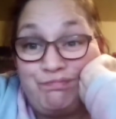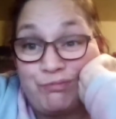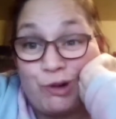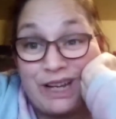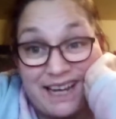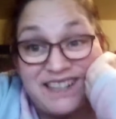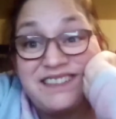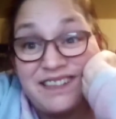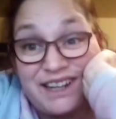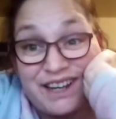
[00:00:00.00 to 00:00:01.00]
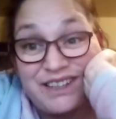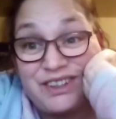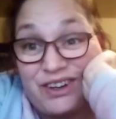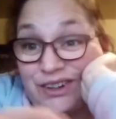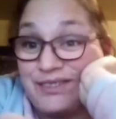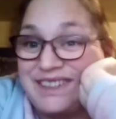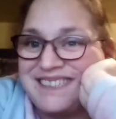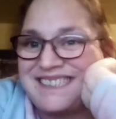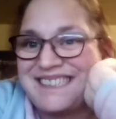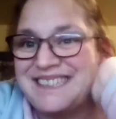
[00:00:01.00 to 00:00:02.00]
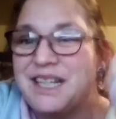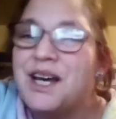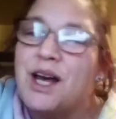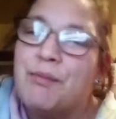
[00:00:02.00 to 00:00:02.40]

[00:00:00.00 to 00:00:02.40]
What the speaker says: We ate today, obviously,